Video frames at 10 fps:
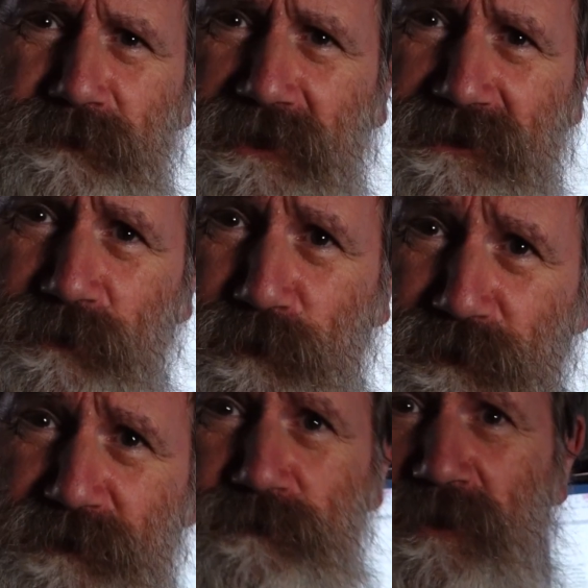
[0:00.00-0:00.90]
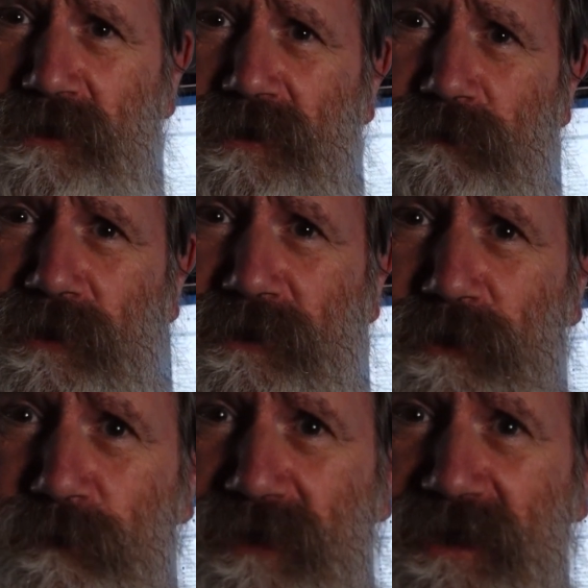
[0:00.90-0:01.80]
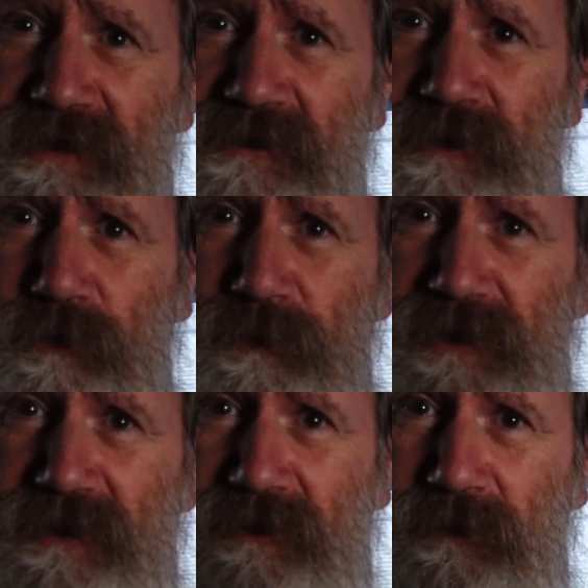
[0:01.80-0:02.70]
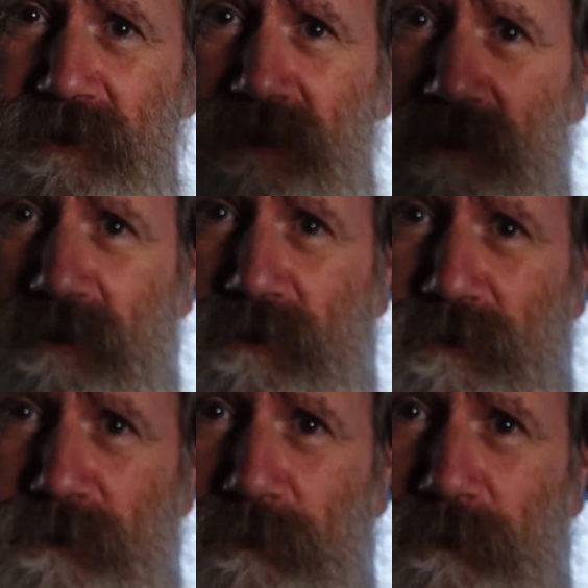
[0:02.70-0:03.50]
I thought, why not playing stupid? Look,